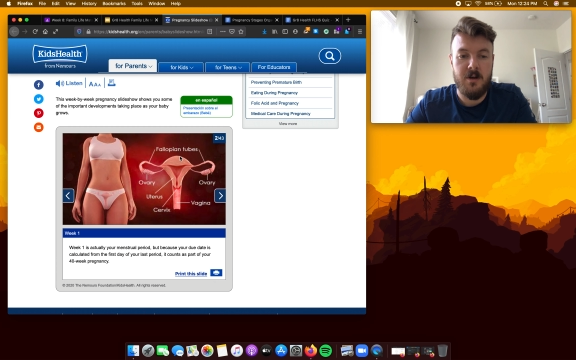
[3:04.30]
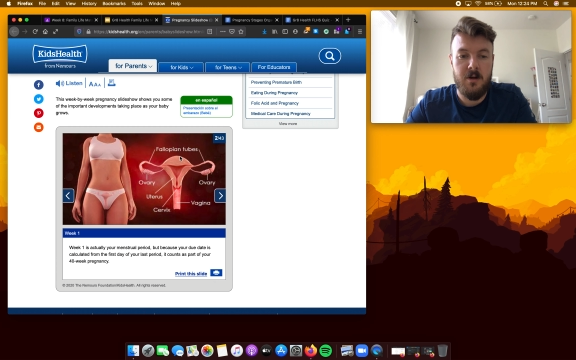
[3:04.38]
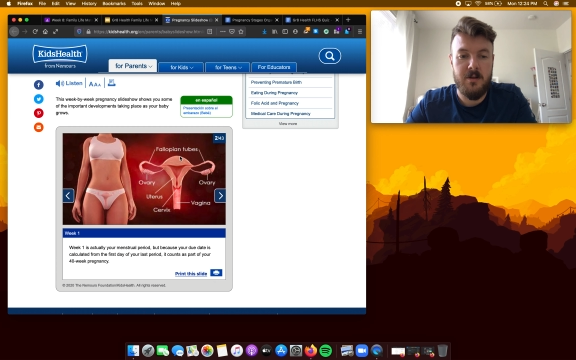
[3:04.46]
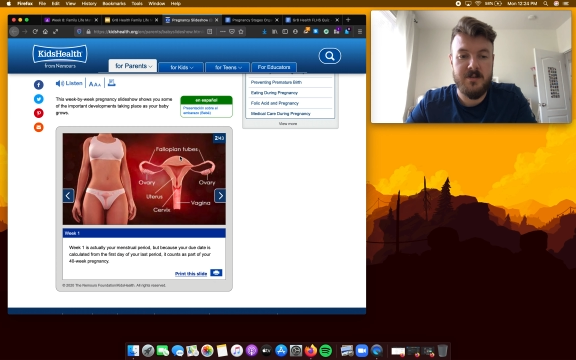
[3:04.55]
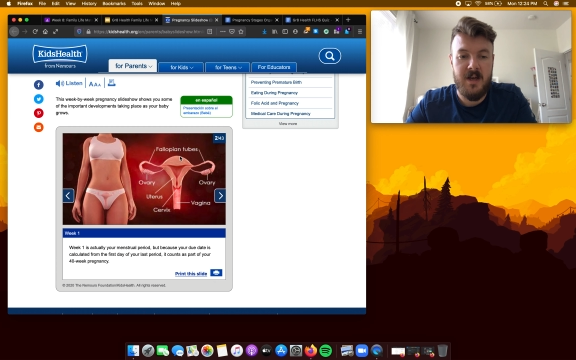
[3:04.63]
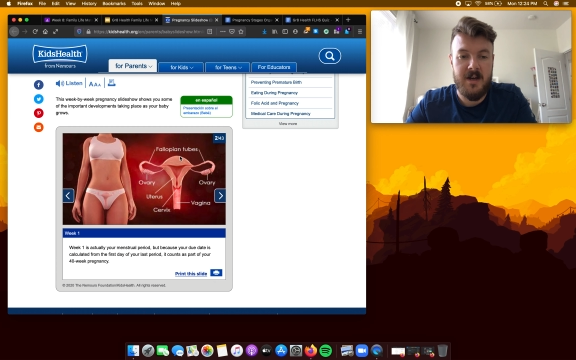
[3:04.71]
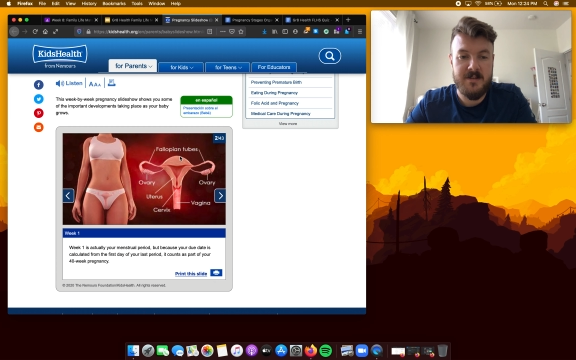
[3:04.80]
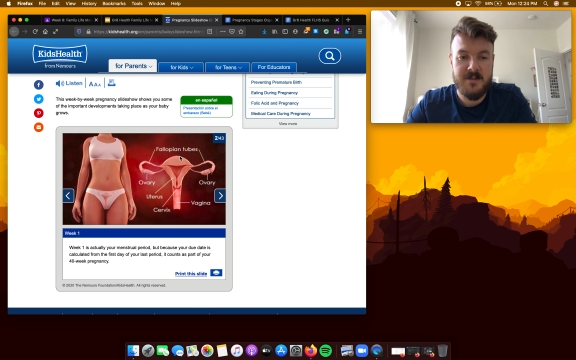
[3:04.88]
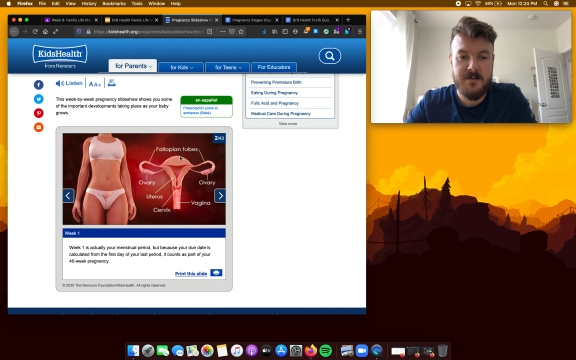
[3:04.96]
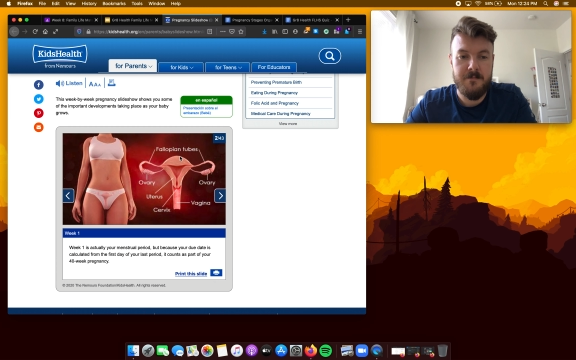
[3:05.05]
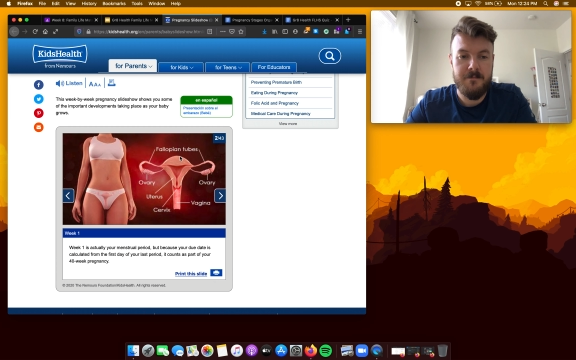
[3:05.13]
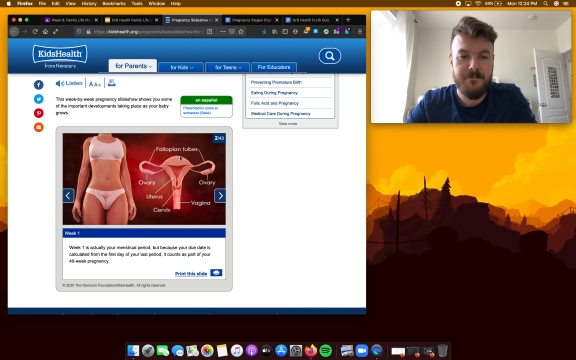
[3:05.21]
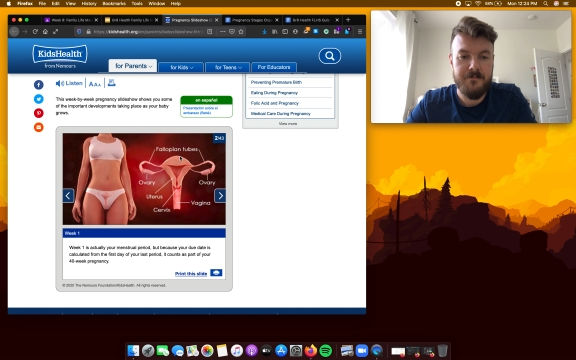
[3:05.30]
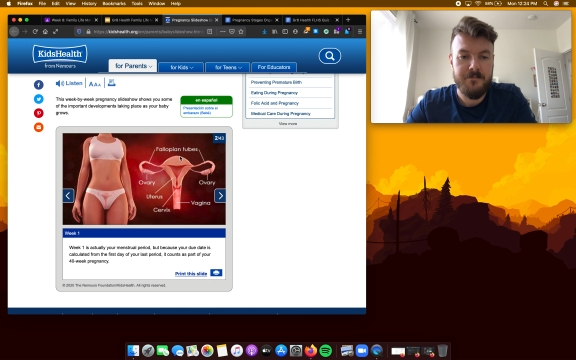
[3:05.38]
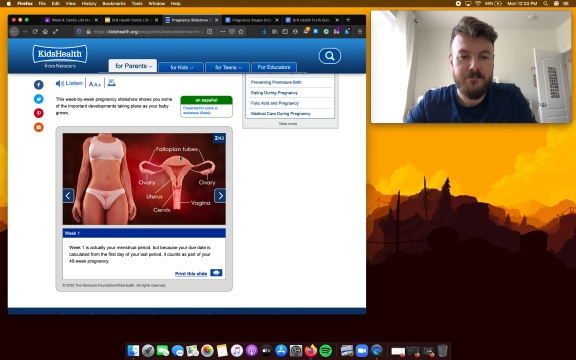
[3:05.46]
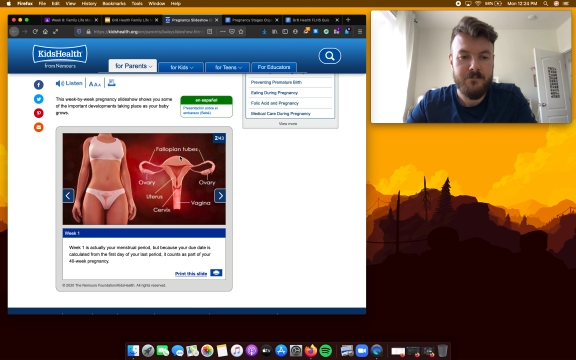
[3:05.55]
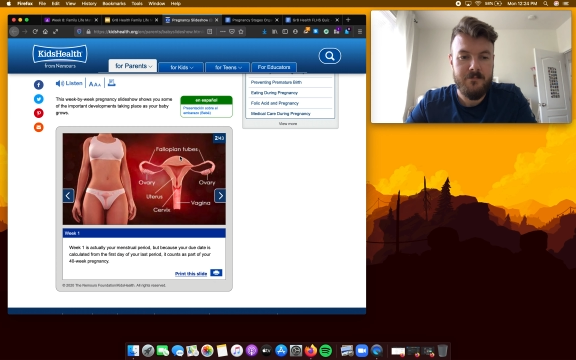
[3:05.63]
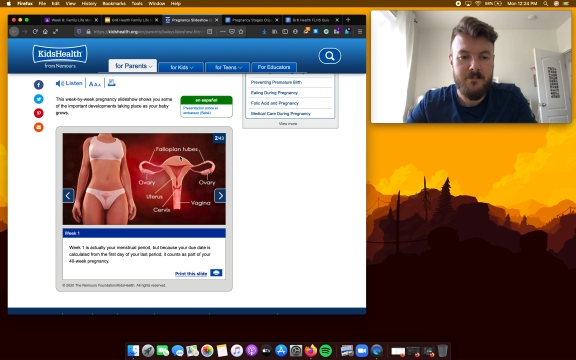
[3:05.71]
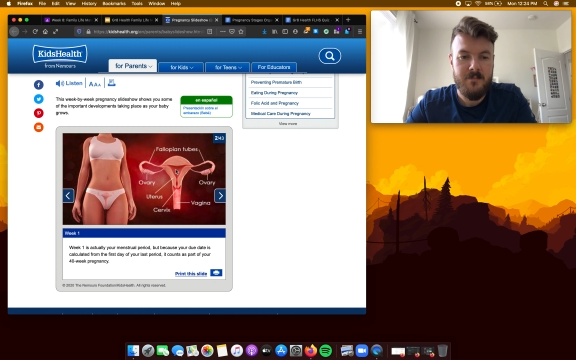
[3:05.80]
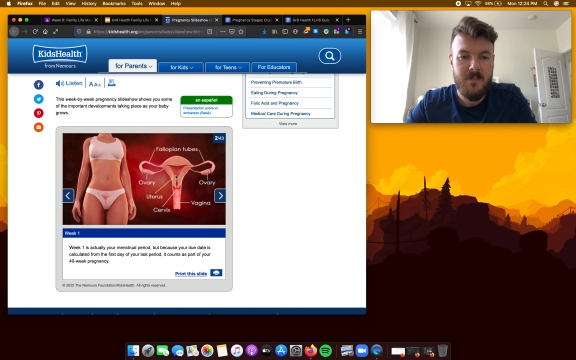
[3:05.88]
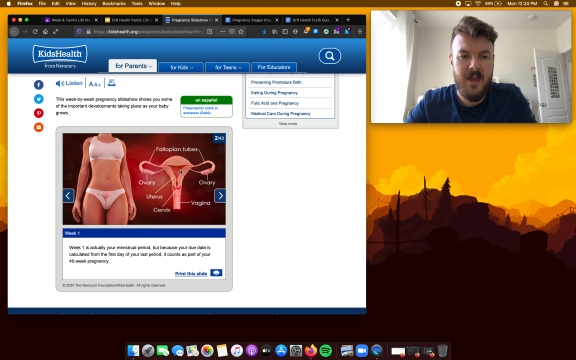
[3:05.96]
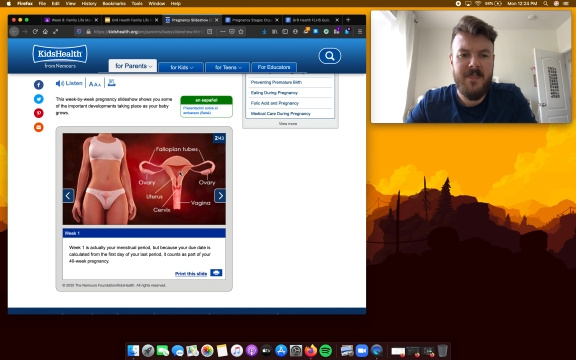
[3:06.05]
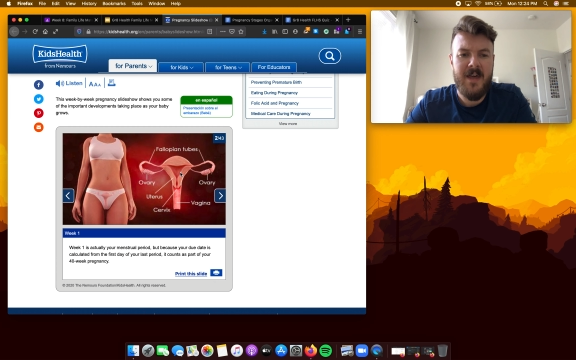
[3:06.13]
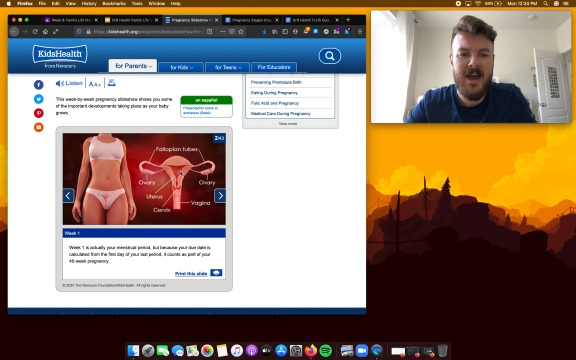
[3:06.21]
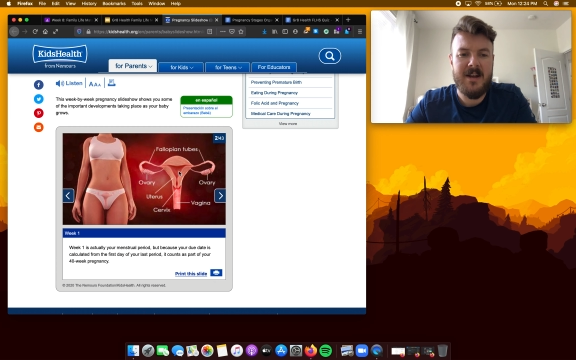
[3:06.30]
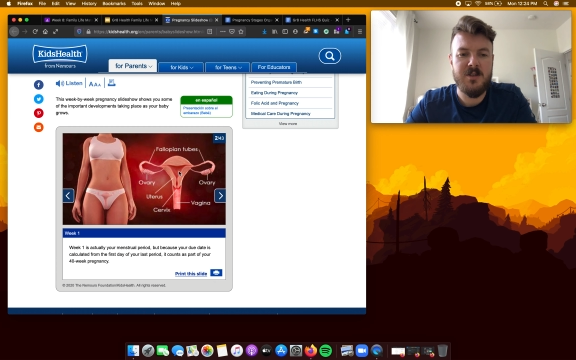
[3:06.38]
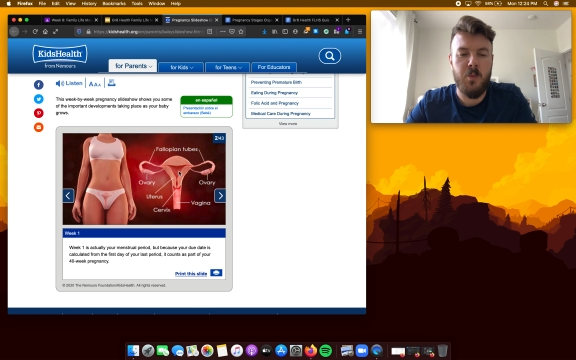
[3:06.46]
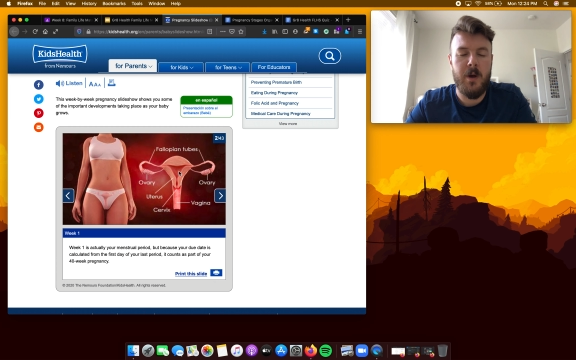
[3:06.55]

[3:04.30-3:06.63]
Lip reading: all sides, and that is